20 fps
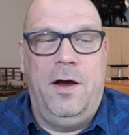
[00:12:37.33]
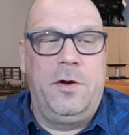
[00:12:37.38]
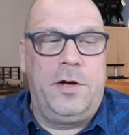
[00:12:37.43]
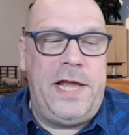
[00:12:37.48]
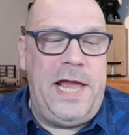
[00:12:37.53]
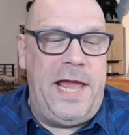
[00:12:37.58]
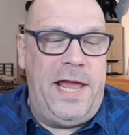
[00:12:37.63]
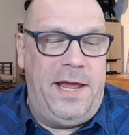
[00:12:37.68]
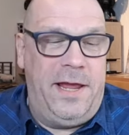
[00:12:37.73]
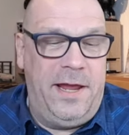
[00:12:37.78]

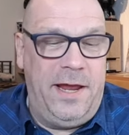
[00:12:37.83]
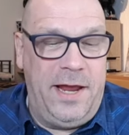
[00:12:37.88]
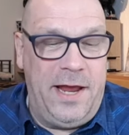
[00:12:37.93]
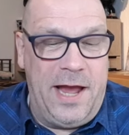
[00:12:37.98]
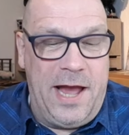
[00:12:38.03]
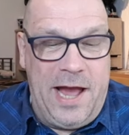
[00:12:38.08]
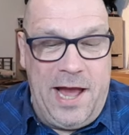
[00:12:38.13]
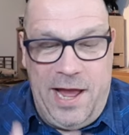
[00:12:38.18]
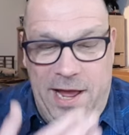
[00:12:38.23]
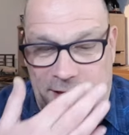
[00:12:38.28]
Okay,
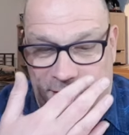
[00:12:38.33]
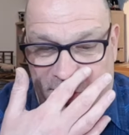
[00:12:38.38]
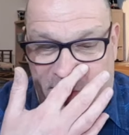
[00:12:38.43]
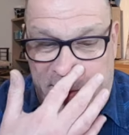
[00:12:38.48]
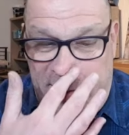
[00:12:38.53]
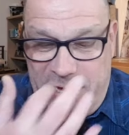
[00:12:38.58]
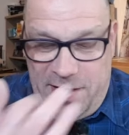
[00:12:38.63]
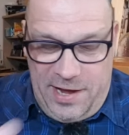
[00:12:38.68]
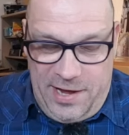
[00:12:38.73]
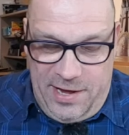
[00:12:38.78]
I
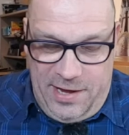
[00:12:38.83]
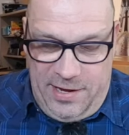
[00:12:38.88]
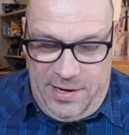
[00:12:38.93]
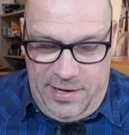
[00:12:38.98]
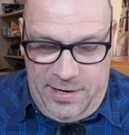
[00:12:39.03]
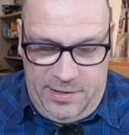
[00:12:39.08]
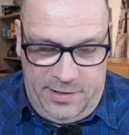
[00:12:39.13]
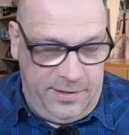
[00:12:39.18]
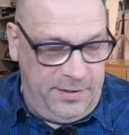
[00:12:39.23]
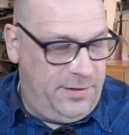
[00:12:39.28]
think I
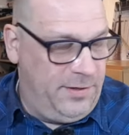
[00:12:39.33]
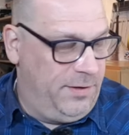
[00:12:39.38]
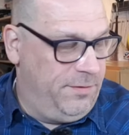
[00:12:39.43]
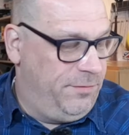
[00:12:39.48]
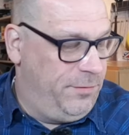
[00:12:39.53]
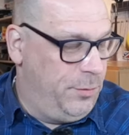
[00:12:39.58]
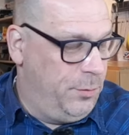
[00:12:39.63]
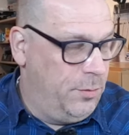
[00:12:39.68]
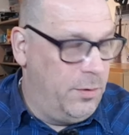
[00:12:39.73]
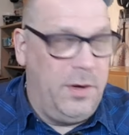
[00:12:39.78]
have to
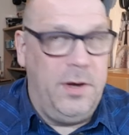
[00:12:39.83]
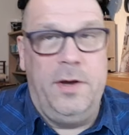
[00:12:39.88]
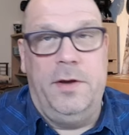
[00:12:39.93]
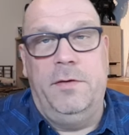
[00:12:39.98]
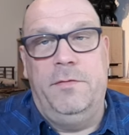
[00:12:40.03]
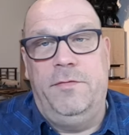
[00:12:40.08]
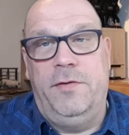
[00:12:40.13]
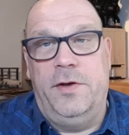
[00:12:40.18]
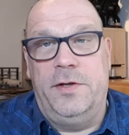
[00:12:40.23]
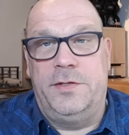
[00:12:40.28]
give you a
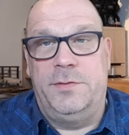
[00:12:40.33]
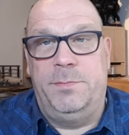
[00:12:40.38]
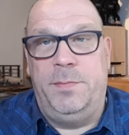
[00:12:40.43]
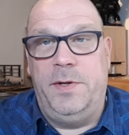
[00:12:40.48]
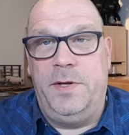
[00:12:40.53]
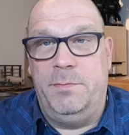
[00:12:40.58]
first